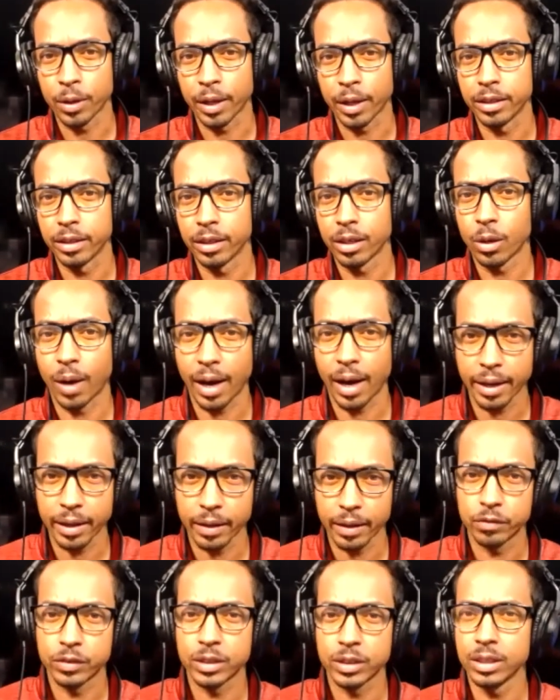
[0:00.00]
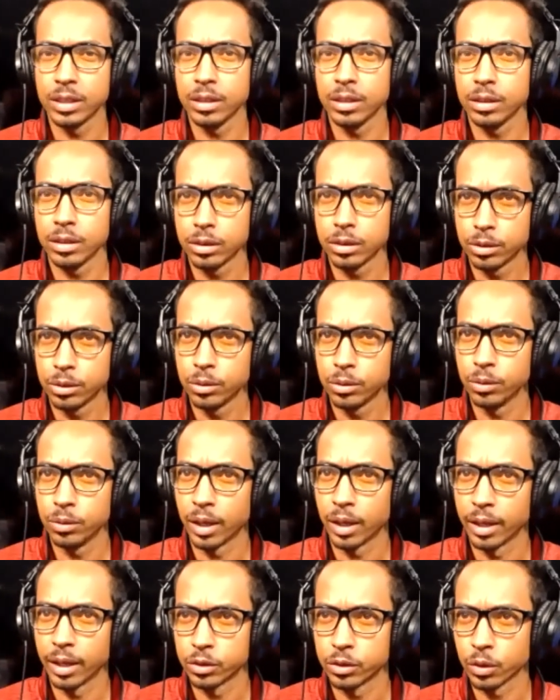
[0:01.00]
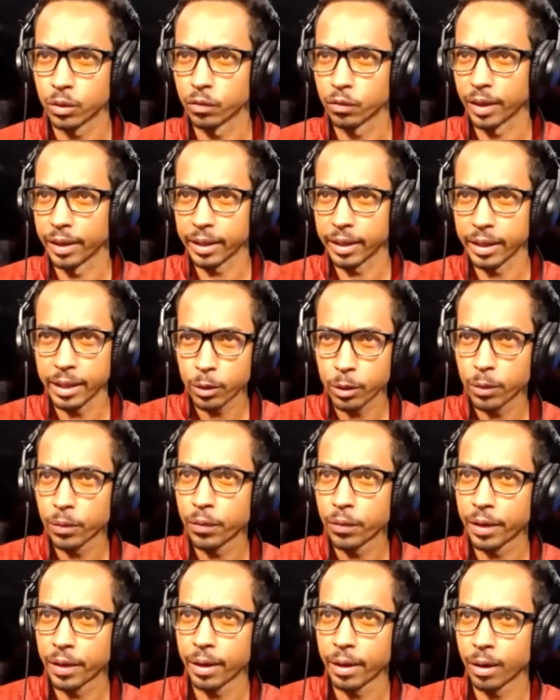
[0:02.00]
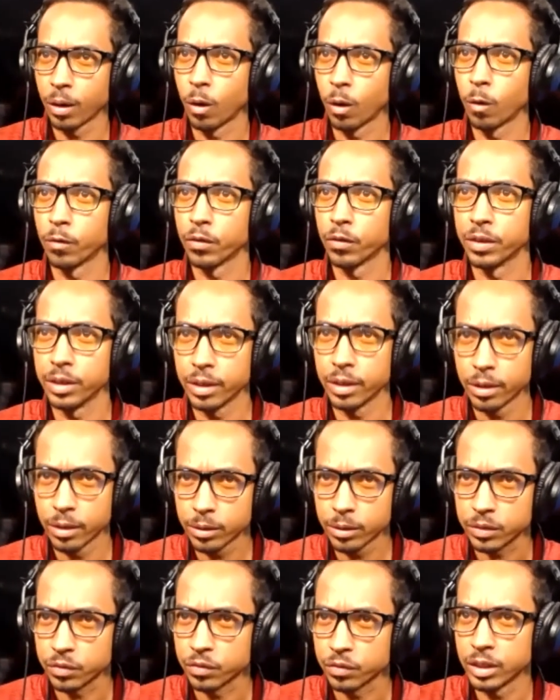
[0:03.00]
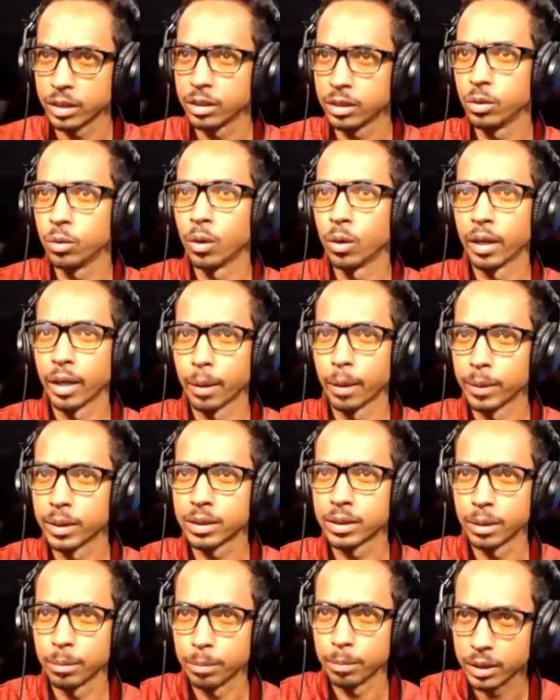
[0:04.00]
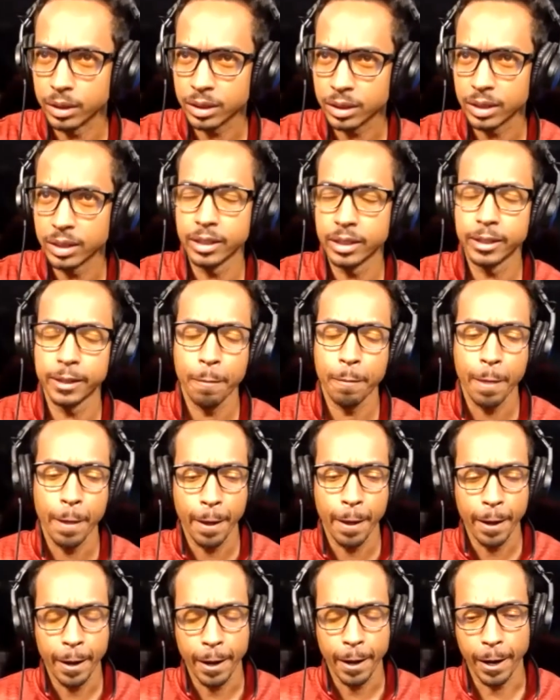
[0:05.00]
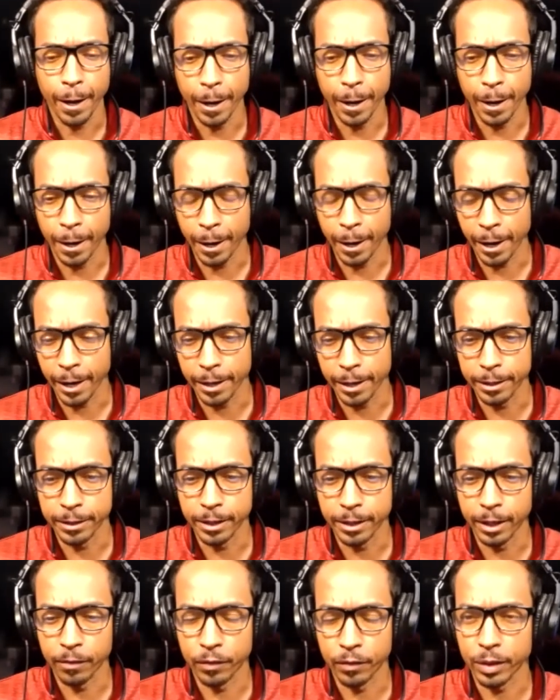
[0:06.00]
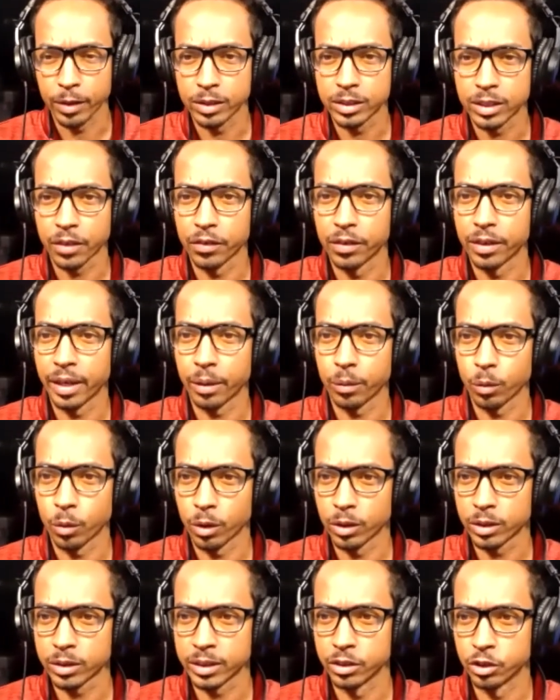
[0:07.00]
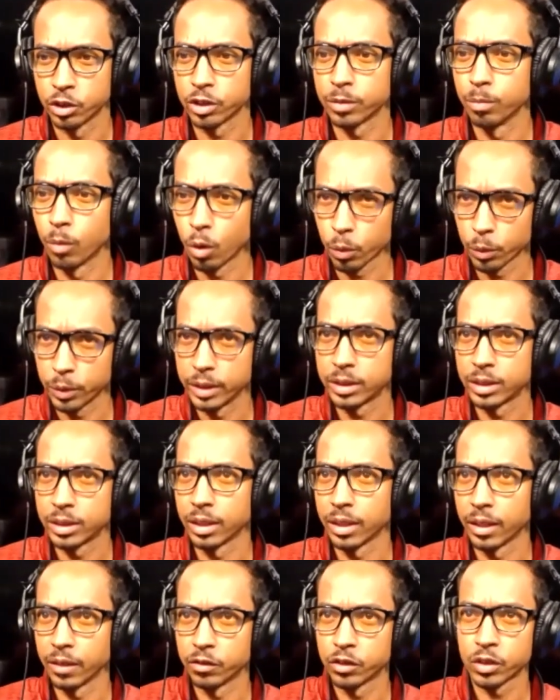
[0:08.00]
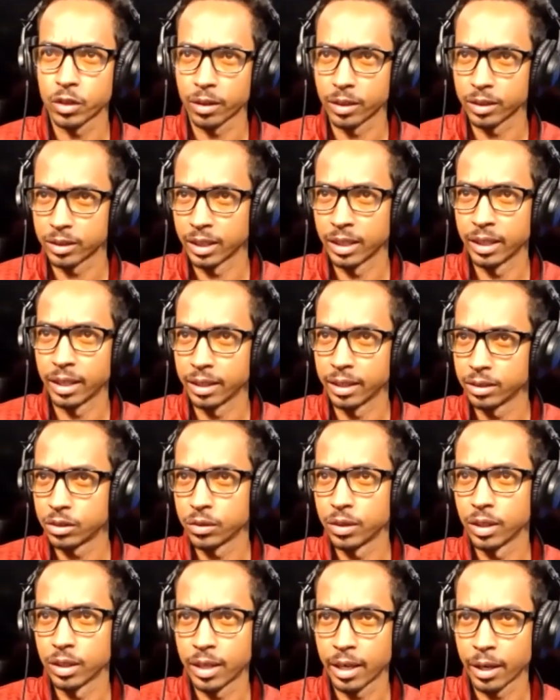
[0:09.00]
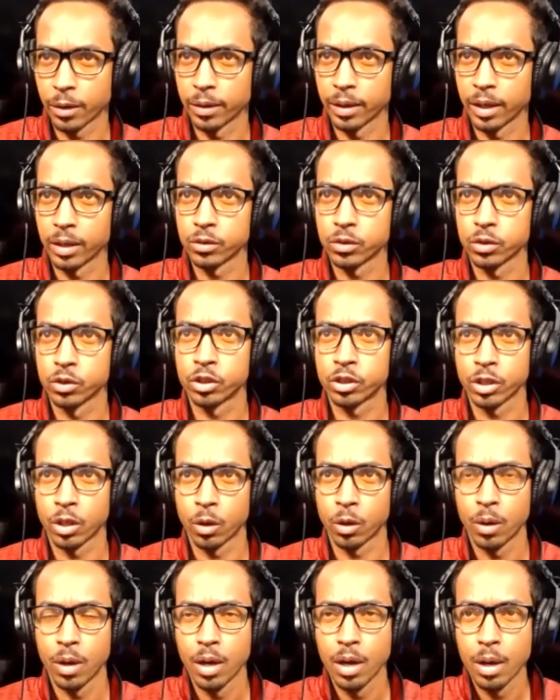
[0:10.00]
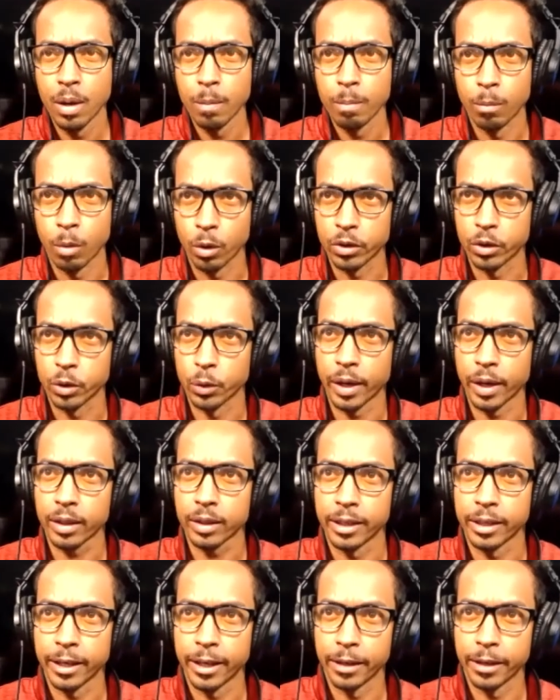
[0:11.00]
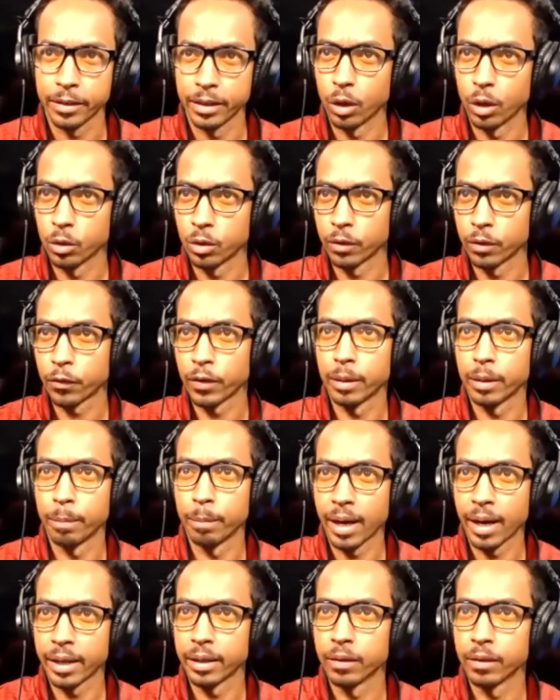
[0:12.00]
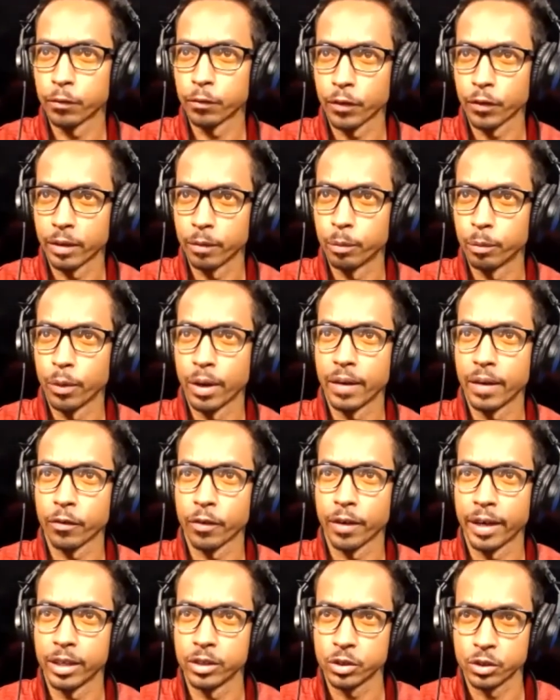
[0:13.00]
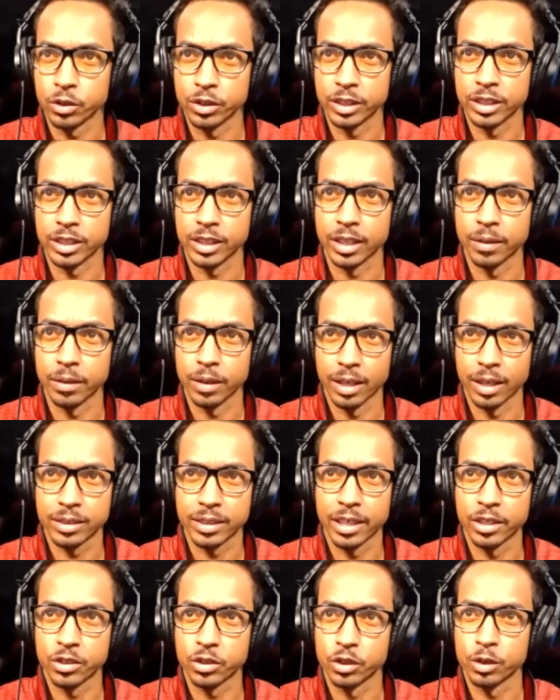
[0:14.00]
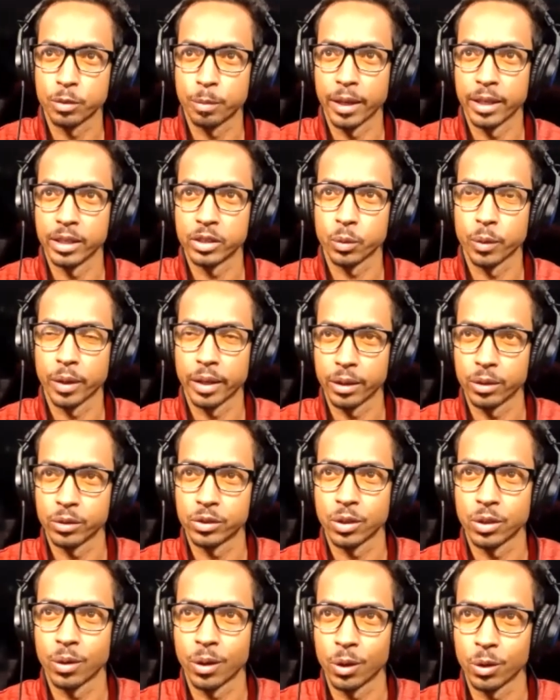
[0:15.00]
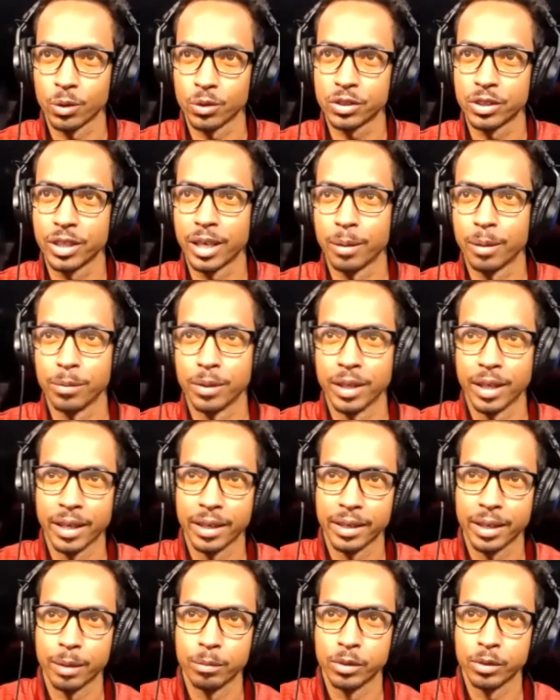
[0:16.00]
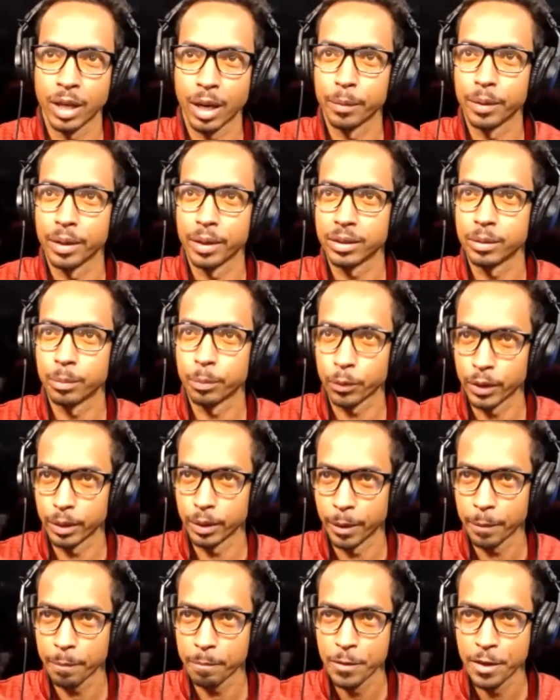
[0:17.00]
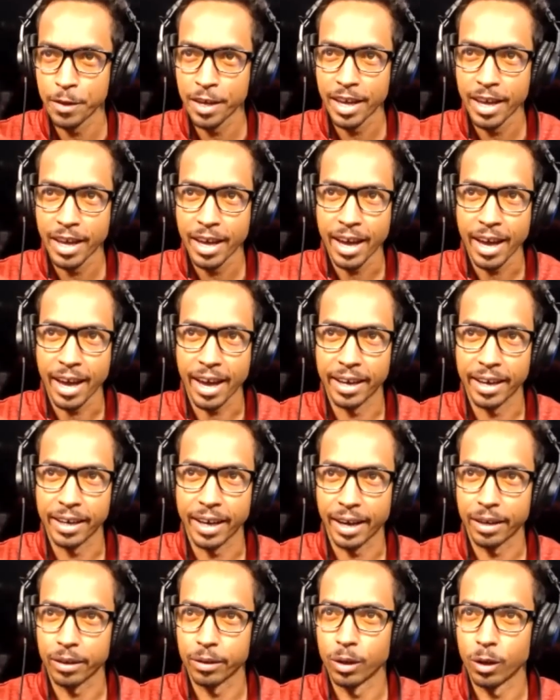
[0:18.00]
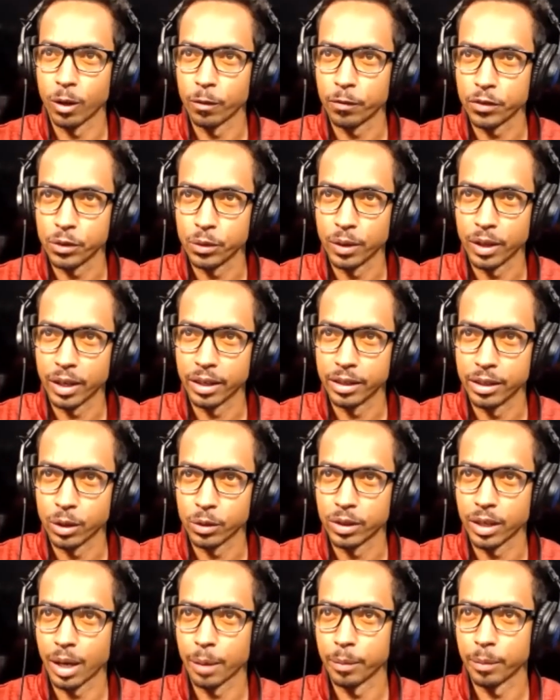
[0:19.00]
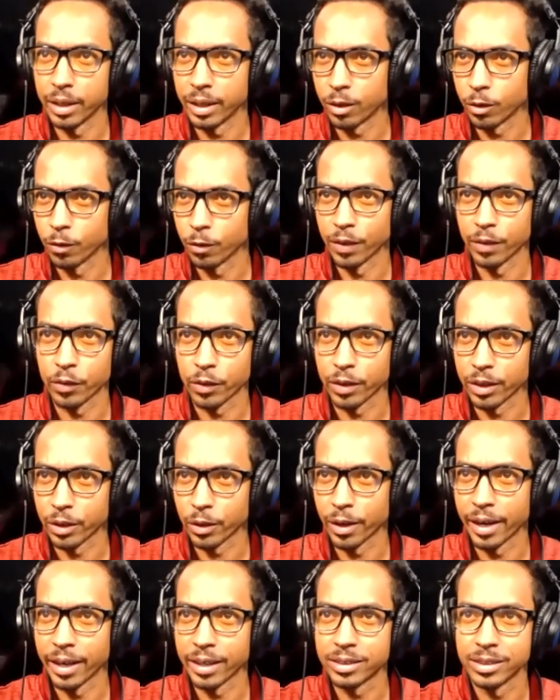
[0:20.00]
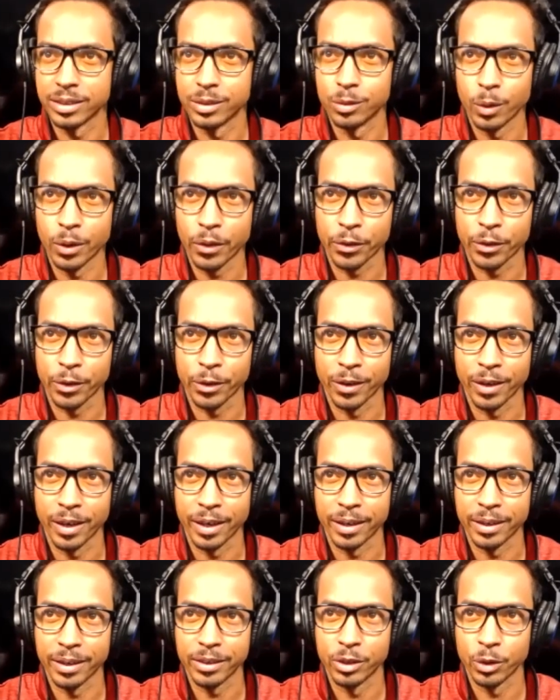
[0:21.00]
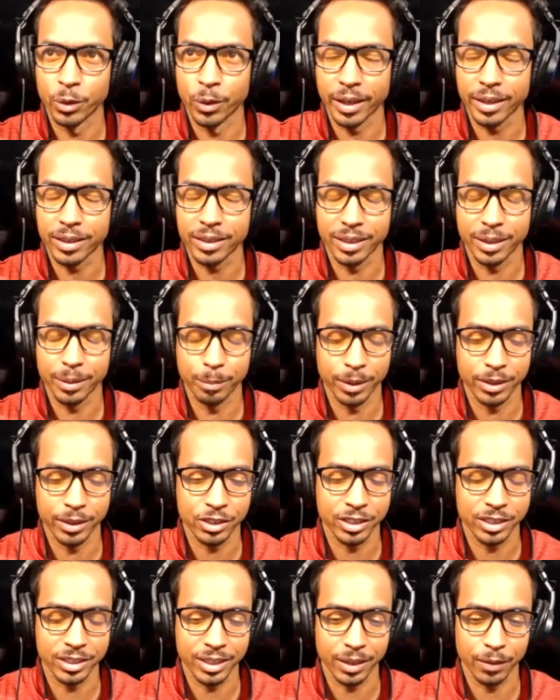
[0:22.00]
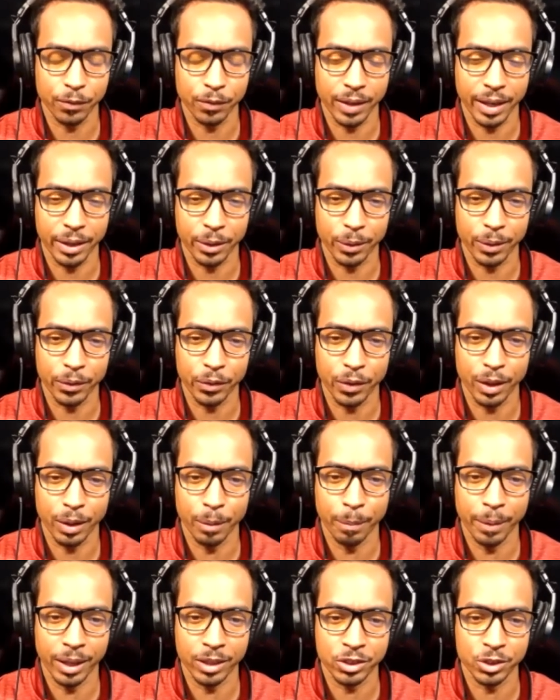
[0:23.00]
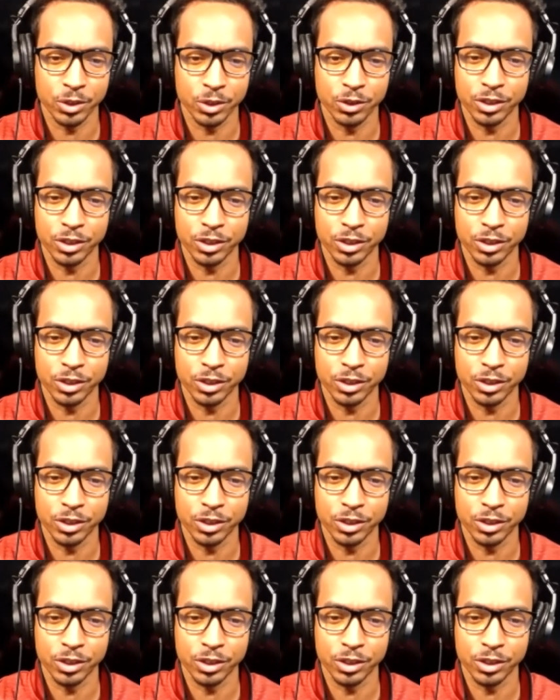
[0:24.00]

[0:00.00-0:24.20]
And, I have seen you sort of like here and there over the years, seen you on MSNBC and various other networks. And just more recently have started to get into the Karen Hunter Show more directly. A good friend of mine and a friend of Braver Angels is a Los Angeles-based radio show host named Dominique Prima. And I don't know if you know Dominique or have ever interacted with her directly, but she said a flattering thing about you.